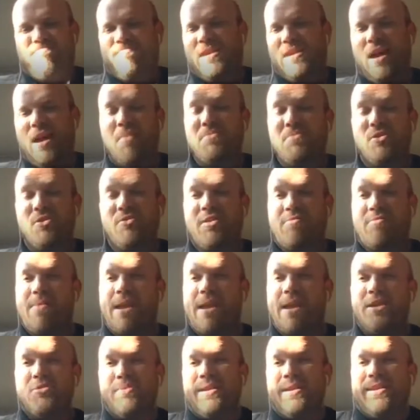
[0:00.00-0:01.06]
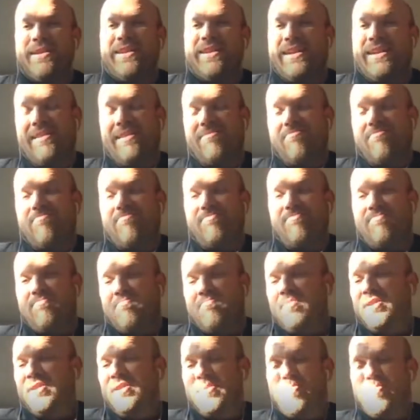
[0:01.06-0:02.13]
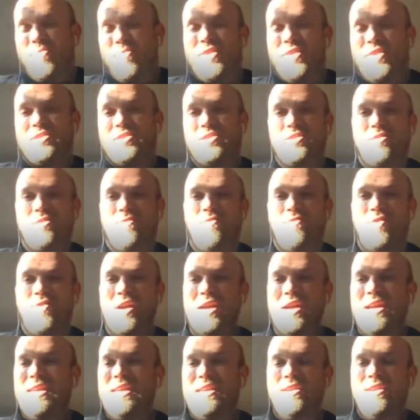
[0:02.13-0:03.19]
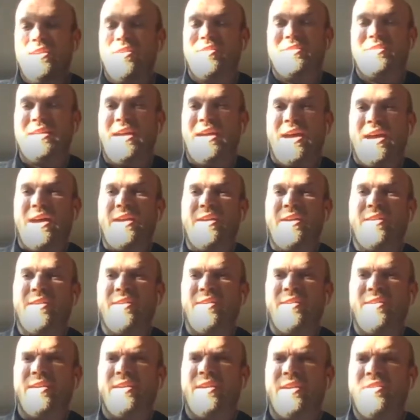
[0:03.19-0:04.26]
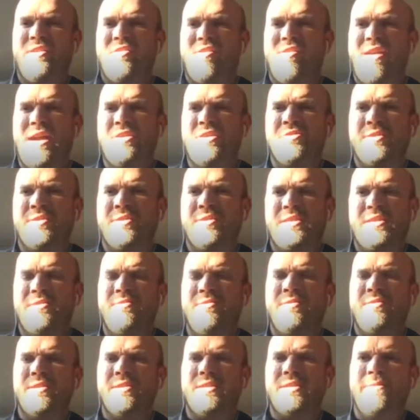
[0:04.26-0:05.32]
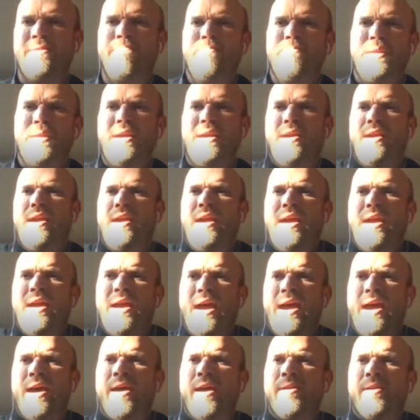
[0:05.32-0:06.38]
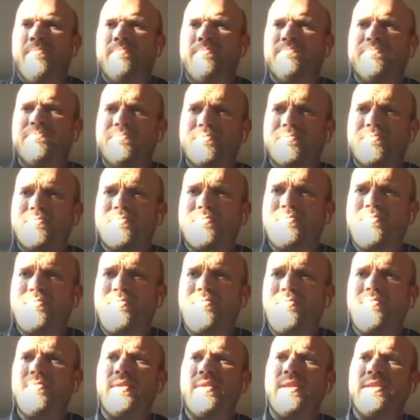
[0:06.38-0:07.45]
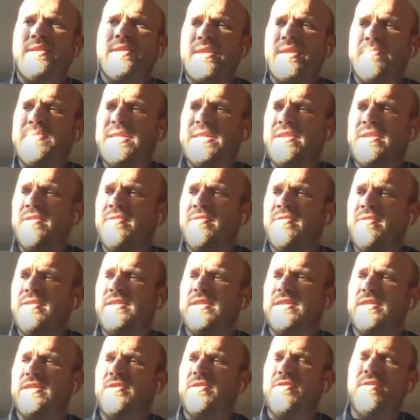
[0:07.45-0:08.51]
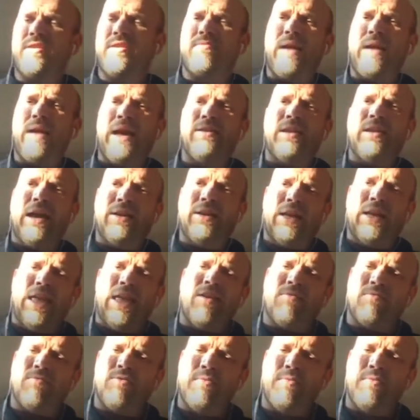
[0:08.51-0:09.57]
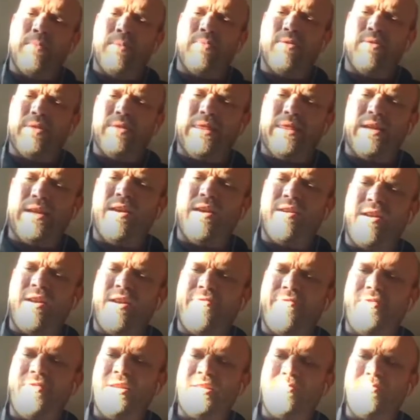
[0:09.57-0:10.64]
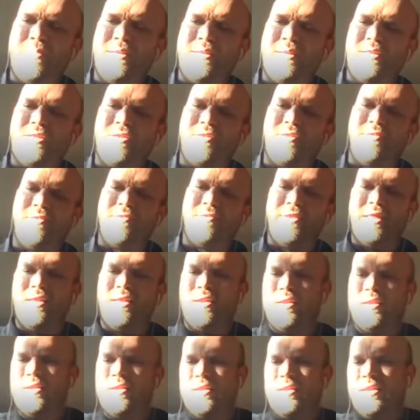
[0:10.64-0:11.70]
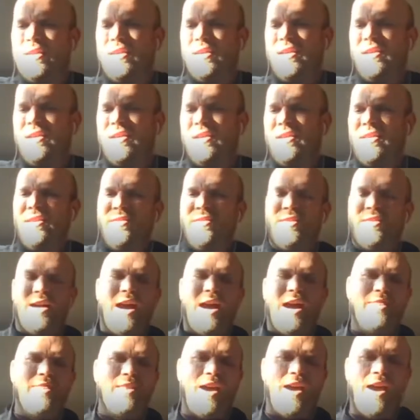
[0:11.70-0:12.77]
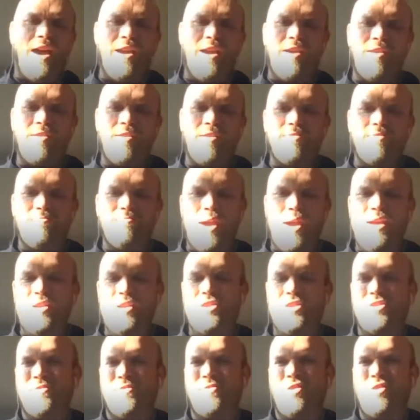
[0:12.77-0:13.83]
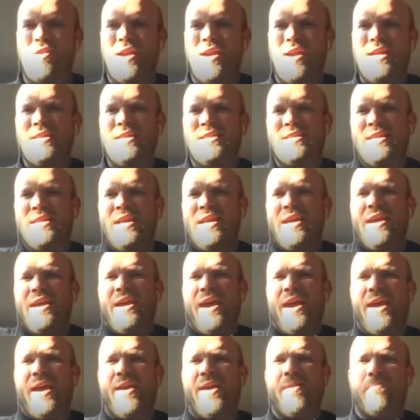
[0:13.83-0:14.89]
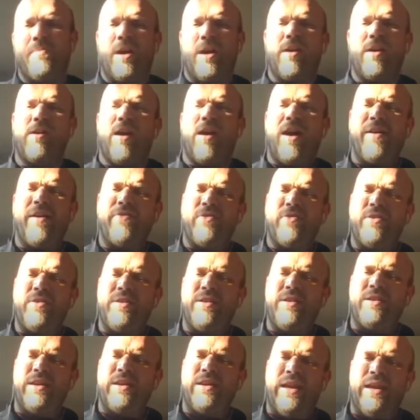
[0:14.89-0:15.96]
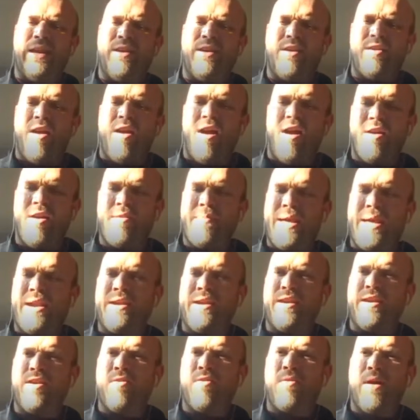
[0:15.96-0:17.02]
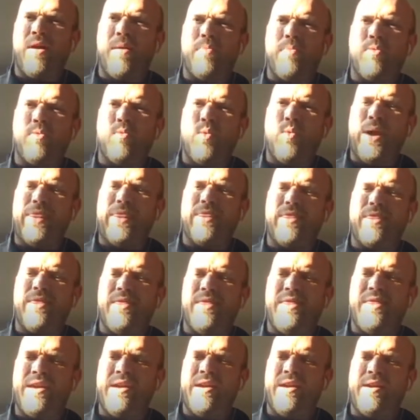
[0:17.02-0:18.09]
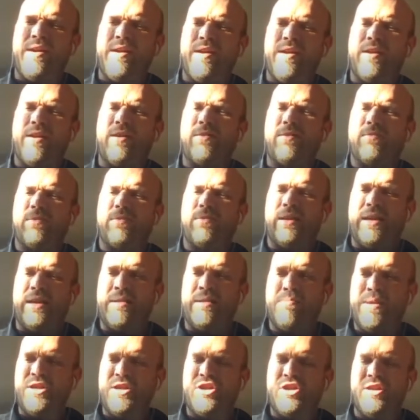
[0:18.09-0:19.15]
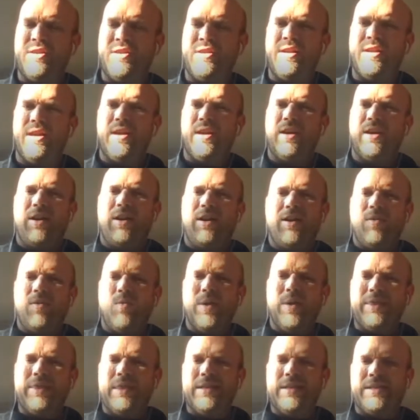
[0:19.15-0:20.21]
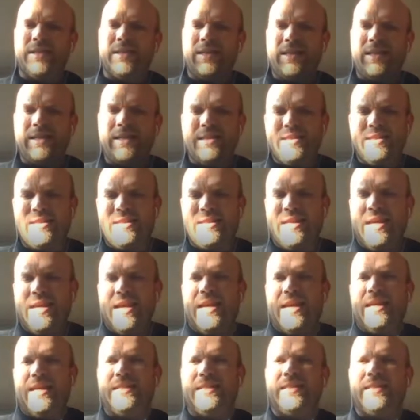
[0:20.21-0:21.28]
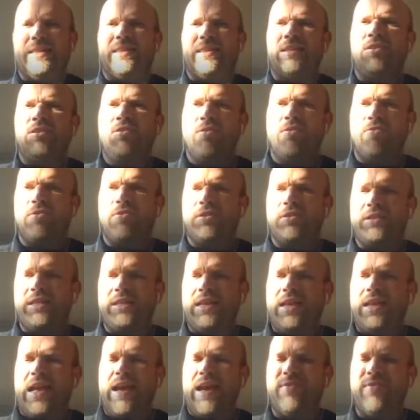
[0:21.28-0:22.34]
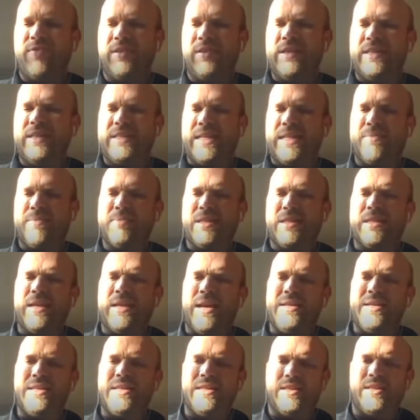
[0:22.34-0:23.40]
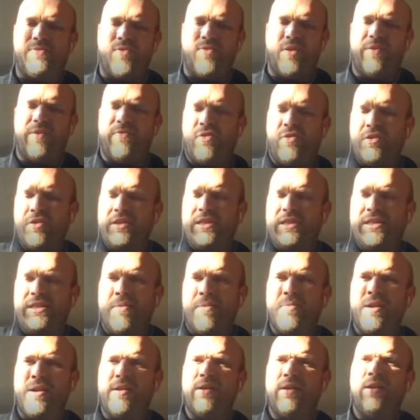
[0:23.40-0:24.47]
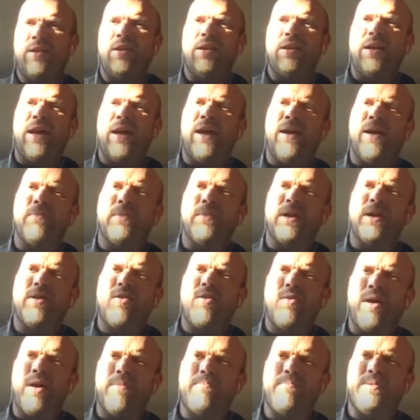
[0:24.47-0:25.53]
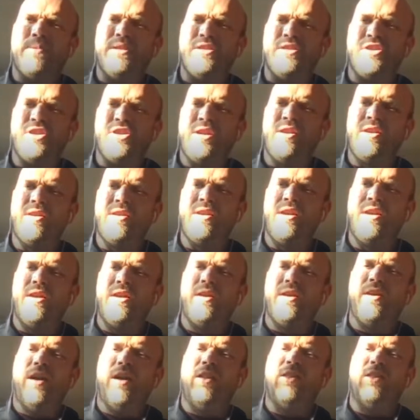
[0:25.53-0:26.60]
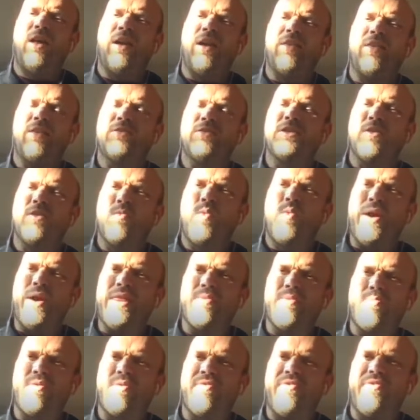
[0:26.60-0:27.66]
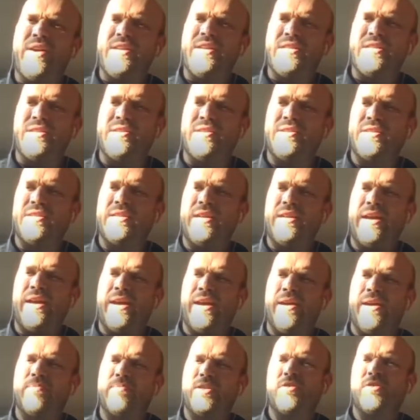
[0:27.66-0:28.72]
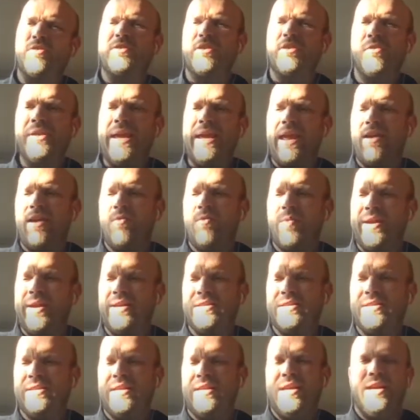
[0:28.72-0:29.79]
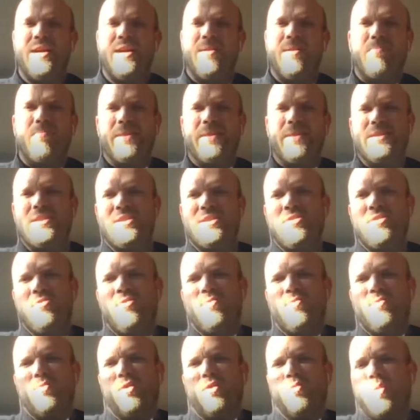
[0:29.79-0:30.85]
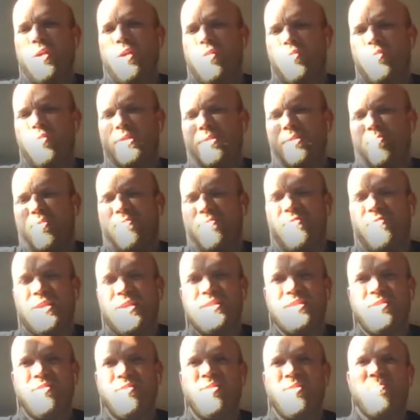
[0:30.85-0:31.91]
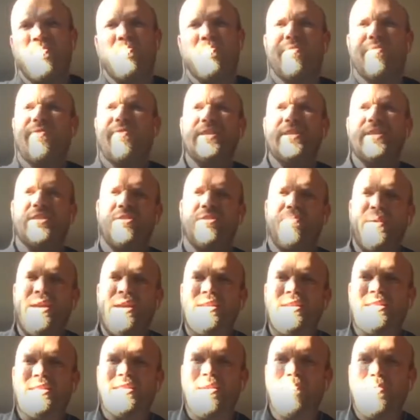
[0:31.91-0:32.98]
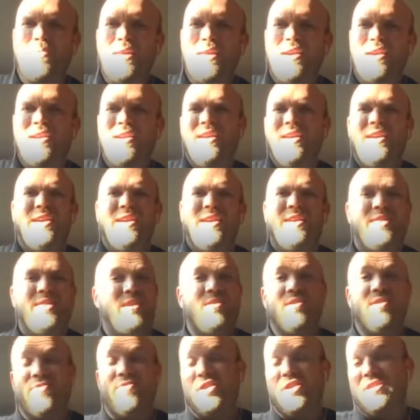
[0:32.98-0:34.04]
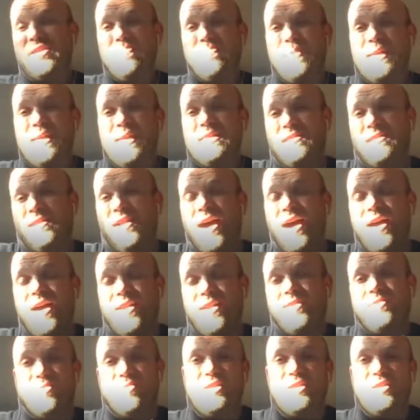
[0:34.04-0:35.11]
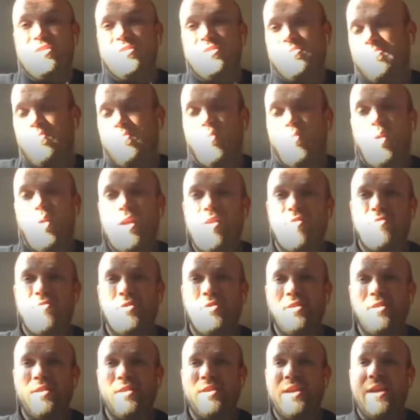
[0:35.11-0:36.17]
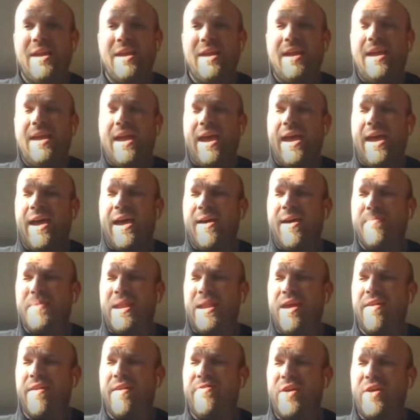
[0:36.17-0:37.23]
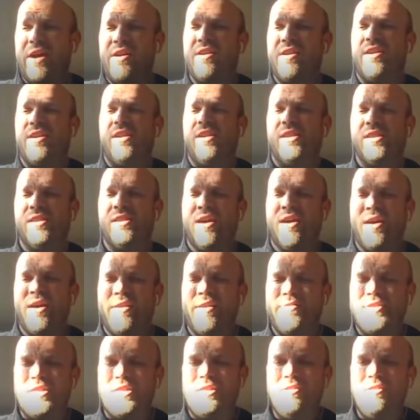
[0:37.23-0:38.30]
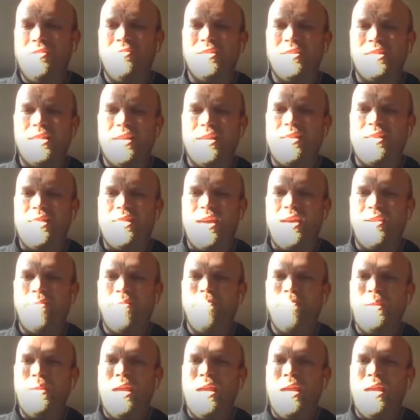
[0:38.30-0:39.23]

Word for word: come to an arrangement. And most professors are very eager to hire undergraduate students. Um, some students who are, I, I, can't remember cutoff is, but sort of in the, the, the higher range of grades um, are offered a automatic co-op with their admission. What this is, is that the university heavily subsidizes for the first summer um, a co-op position. A lot of those are with professors. Um, so it's only eight weeks, but the student will work with the professor. The professor pays something. The university pays a lot, which is wonderful. Um, and I've hired a lot of students like that.